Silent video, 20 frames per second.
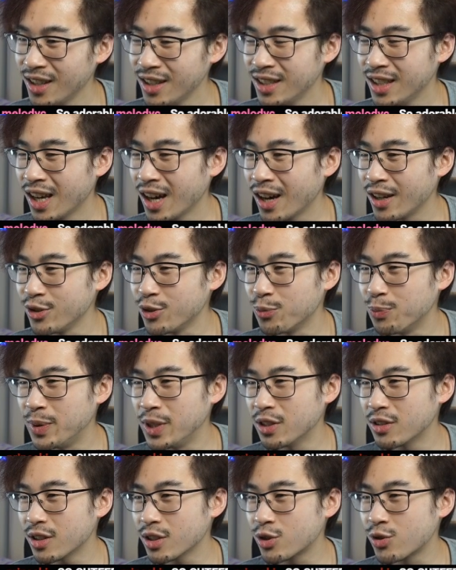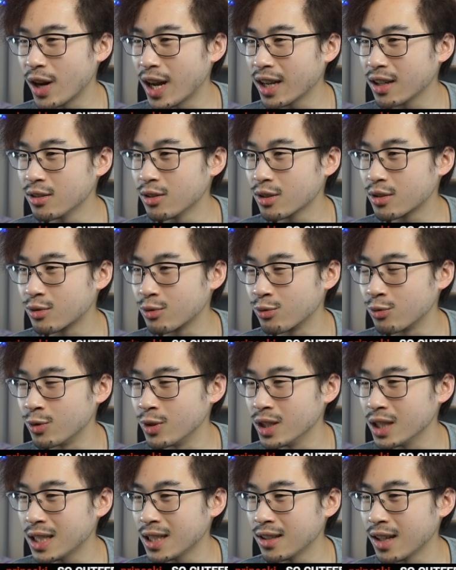Yeah, your bearded dragon looks
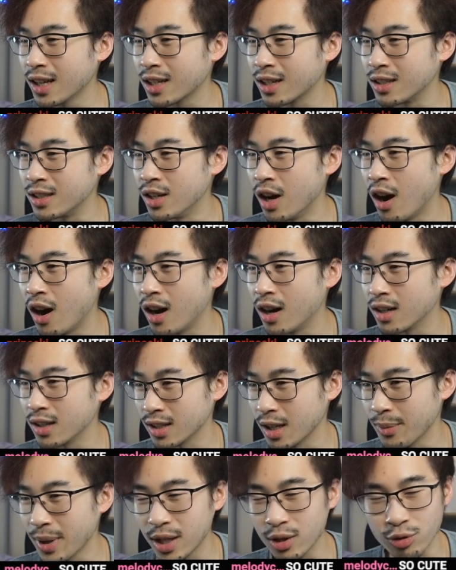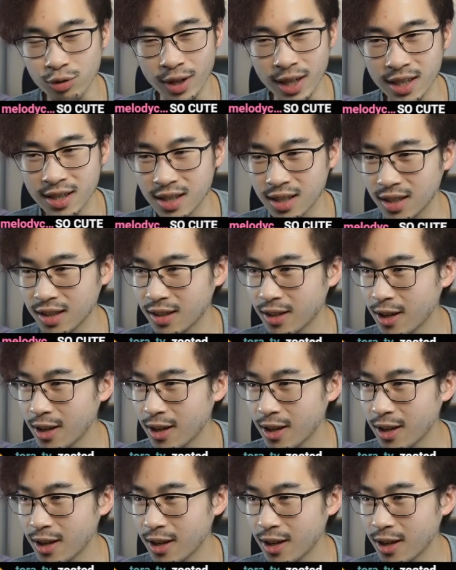really like a dog. Am I crazy?